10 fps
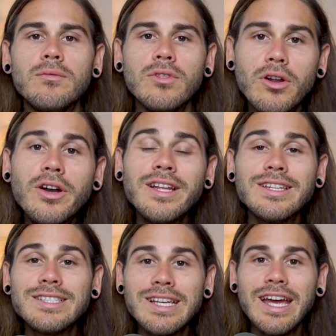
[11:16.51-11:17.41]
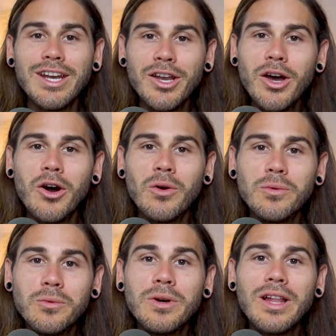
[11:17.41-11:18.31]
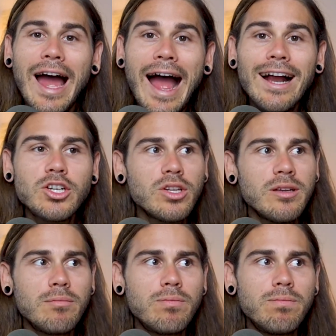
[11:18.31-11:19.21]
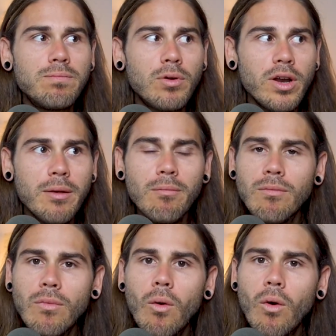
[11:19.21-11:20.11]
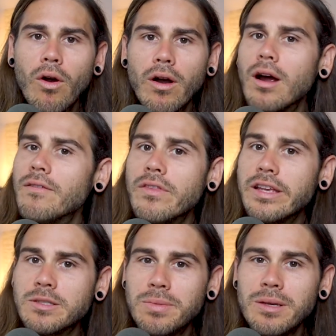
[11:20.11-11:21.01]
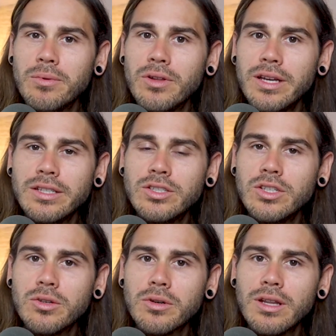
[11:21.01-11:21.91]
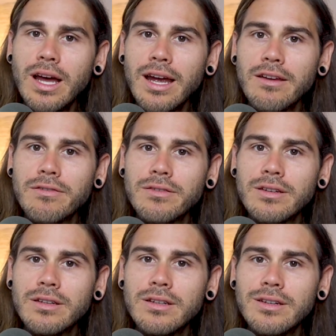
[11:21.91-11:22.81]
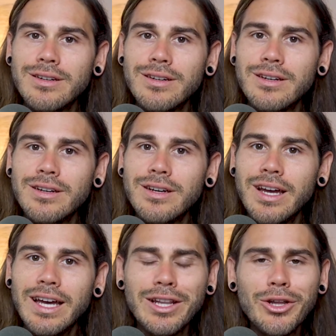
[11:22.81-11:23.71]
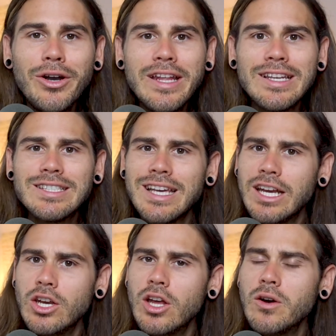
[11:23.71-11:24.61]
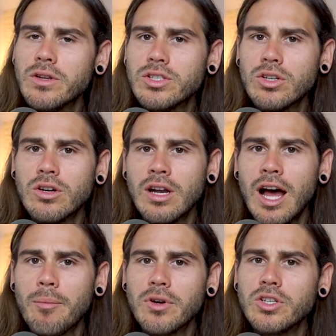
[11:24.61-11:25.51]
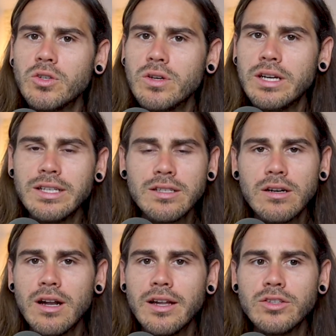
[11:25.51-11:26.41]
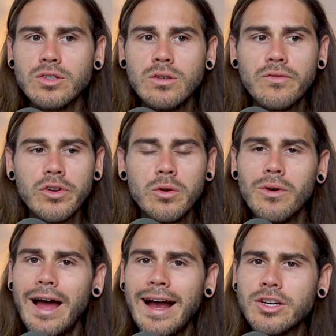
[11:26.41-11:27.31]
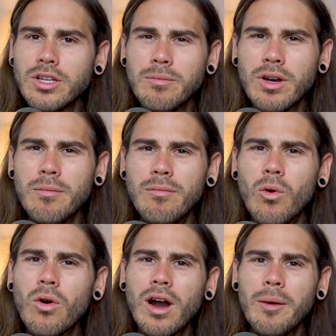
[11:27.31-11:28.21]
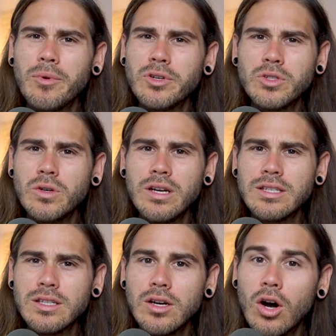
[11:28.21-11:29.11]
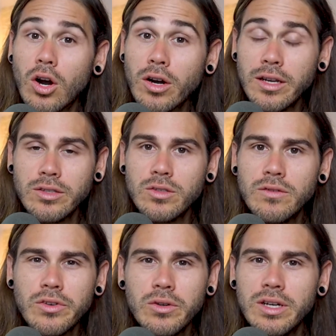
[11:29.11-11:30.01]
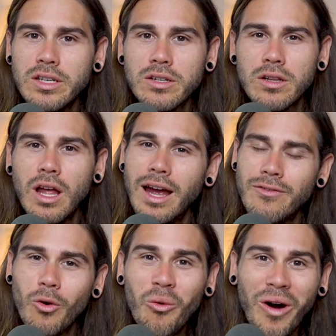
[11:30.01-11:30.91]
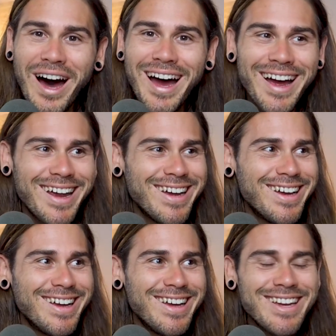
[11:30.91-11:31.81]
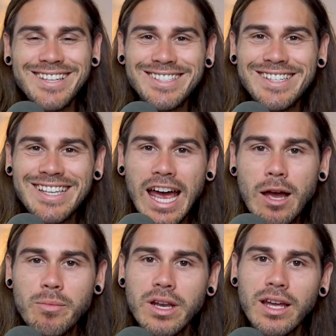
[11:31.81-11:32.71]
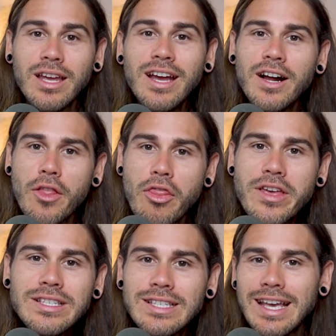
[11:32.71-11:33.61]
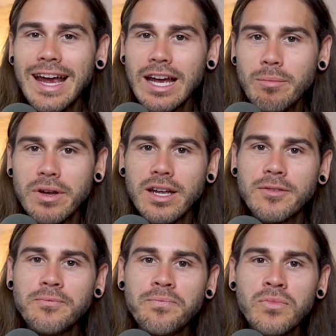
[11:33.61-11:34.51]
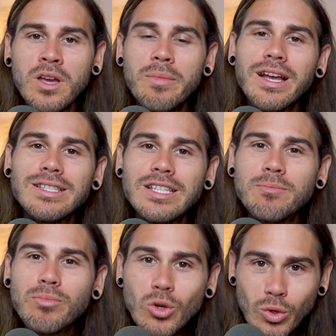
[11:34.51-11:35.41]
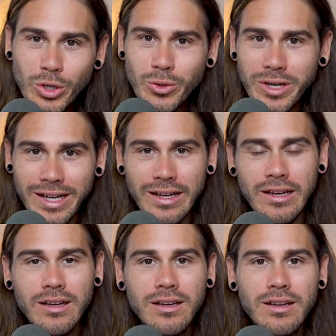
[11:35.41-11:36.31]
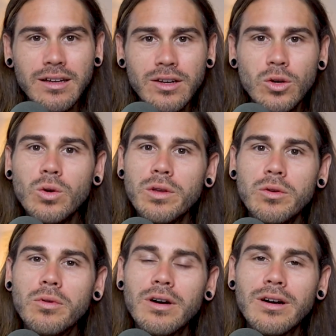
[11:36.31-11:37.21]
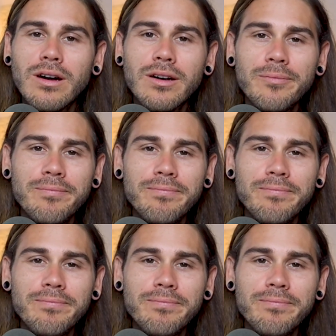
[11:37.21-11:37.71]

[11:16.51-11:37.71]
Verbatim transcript: learning to say no will actually bring more of these people into your life. And learning to say no to certain opportunities that are not in tune for you will actually bring more opportunities that aren't in tune for you into your life. Why is this happening? This is happening because it's pruning who you are.